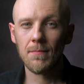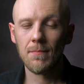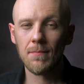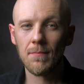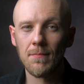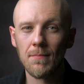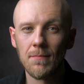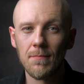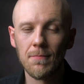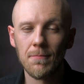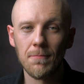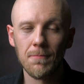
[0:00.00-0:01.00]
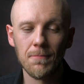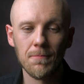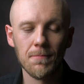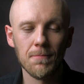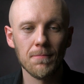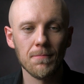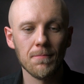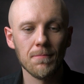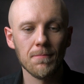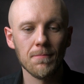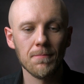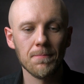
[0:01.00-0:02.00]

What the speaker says: Nobody speaks.